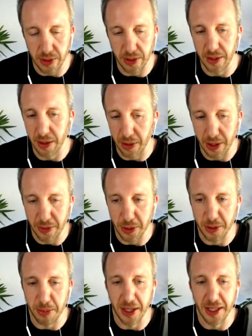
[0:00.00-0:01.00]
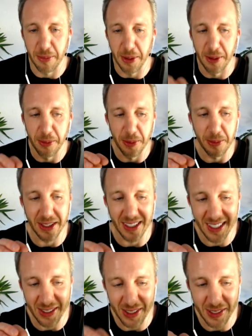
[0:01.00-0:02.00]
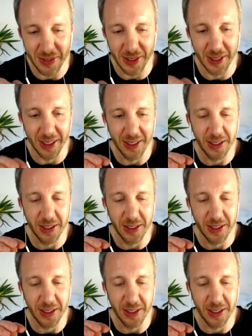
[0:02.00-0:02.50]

And I'm going to have to explain that part, but it makes it a little different